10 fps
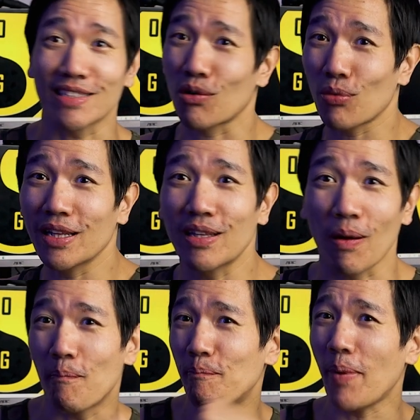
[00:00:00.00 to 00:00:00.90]
like right
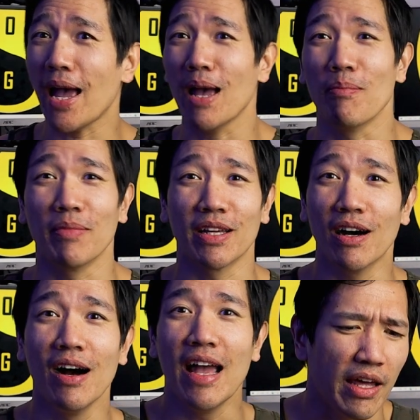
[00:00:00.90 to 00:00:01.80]
there, bam,
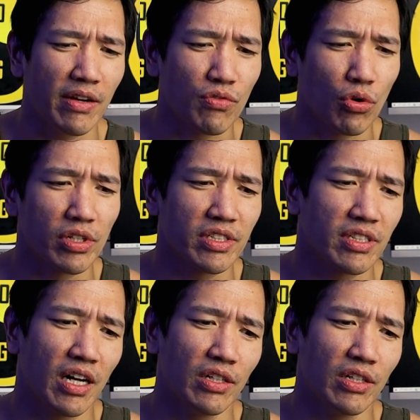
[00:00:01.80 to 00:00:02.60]
And of course,